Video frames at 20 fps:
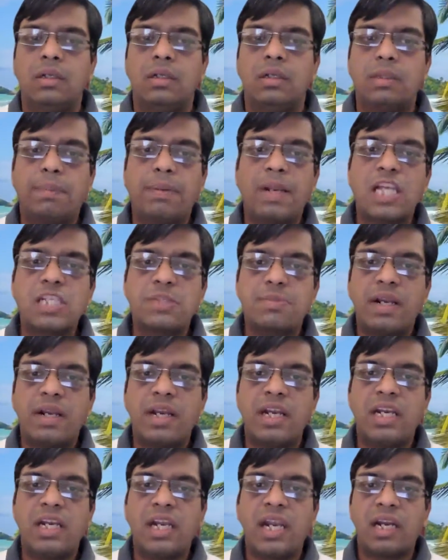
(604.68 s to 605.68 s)
The plasma
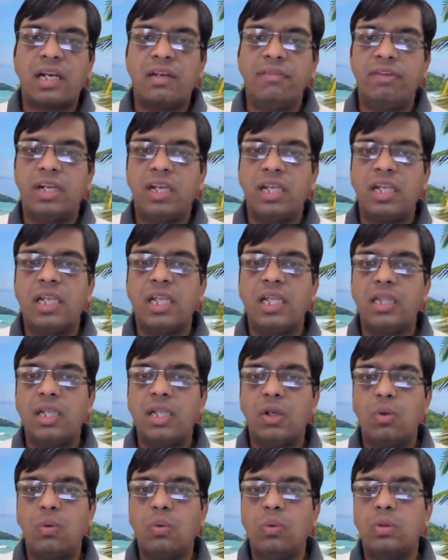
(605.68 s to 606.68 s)
renin activity
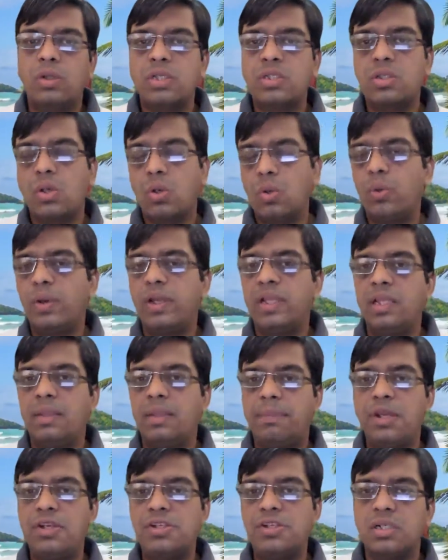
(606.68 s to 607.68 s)
is low in the
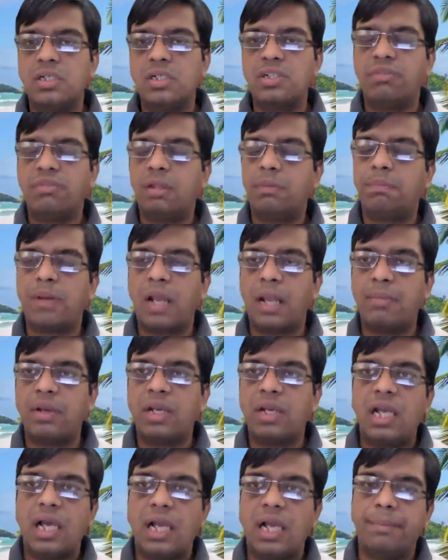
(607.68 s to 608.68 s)
patients with
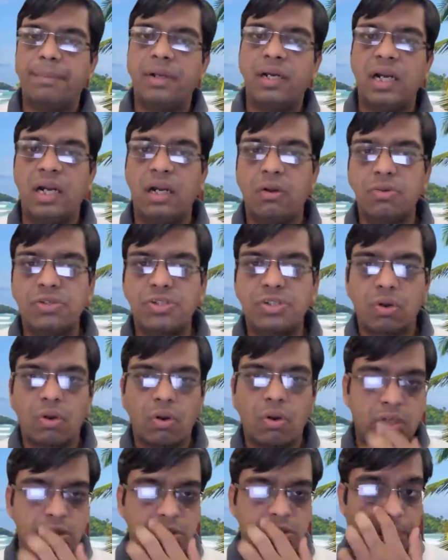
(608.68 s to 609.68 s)
primary
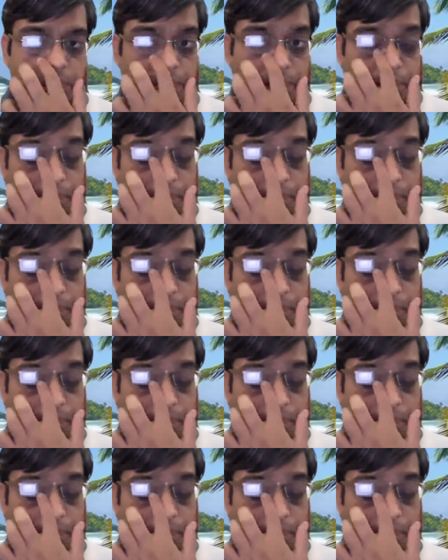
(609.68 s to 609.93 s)
hyperaldosteronism.